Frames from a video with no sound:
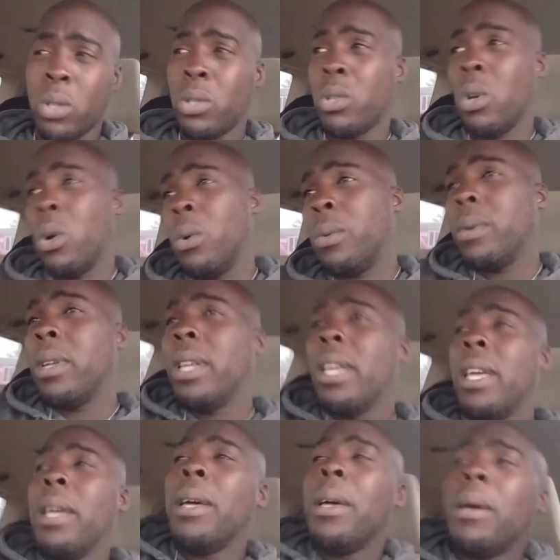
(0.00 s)
So,
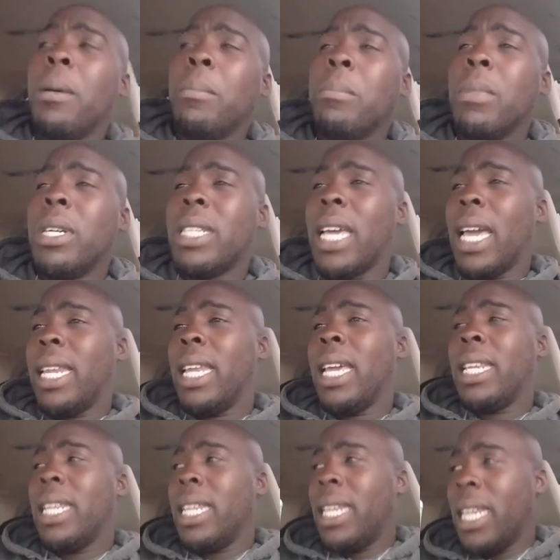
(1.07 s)
but at the
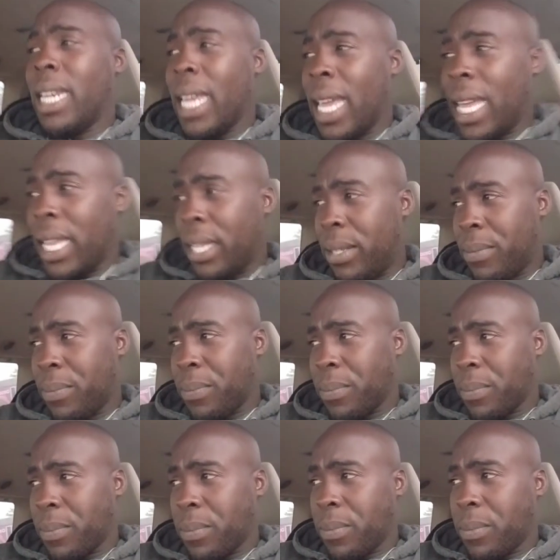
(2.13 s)
end of the day,
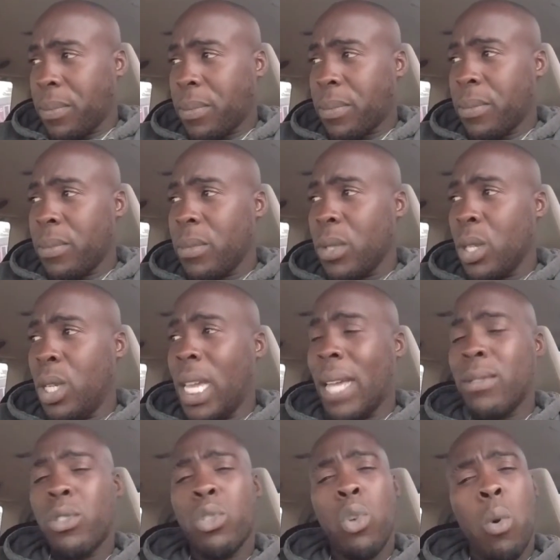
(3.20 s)
you have
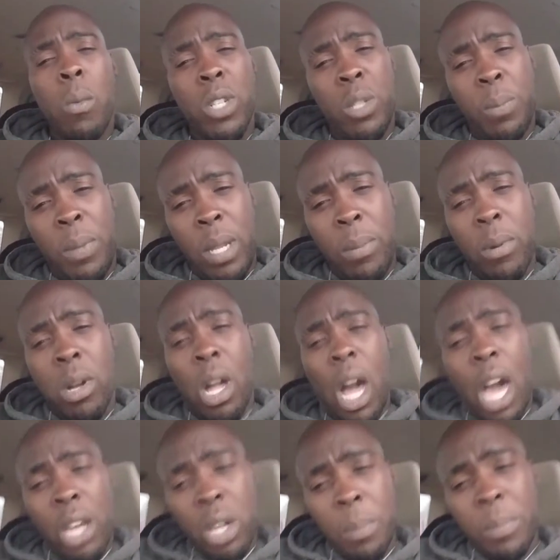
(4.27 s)
so much people
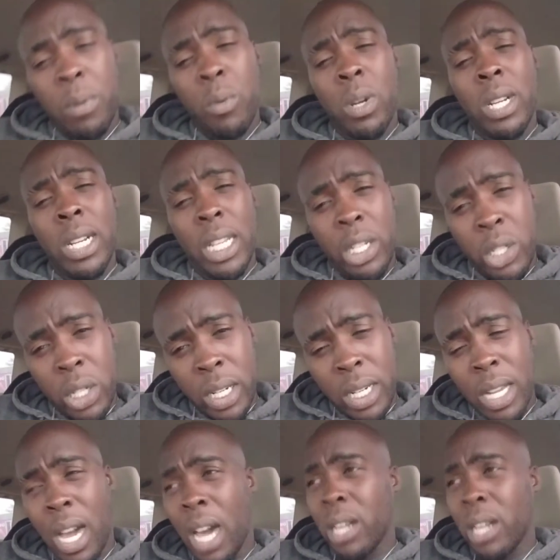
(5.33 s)
caught up in religion, caught